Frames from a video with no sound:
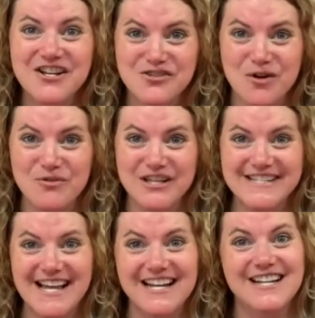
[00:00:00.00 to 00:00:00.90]
So I'm really
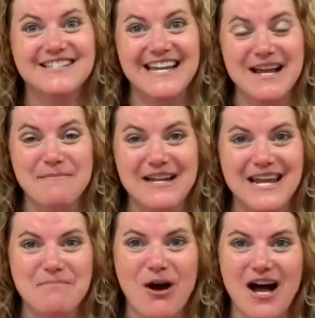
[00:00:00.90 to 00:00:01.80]
excited. Take a minute
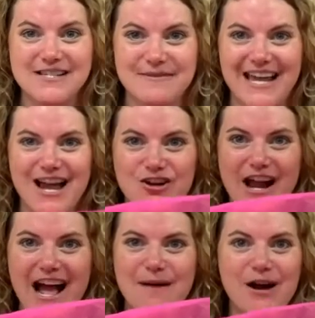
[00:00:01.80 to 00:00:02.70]
and pause me and
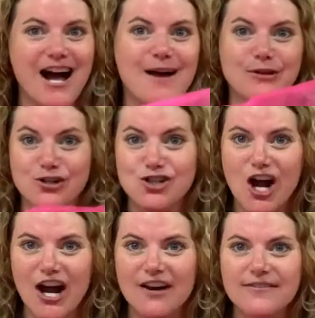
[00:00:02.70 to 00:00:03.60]
grab your
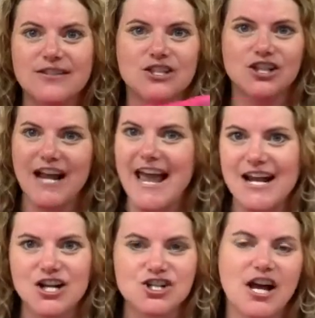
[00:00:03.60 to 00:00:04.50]
scarf, your
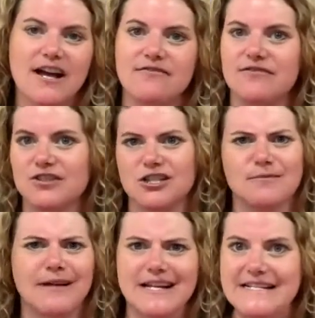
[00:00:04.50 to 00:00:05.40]
handkerchief, your
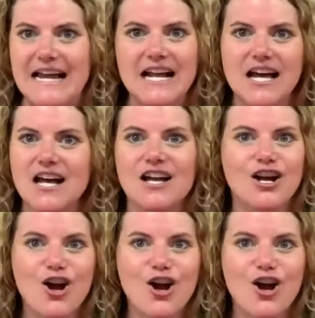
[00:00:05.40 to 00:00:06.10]
bandana,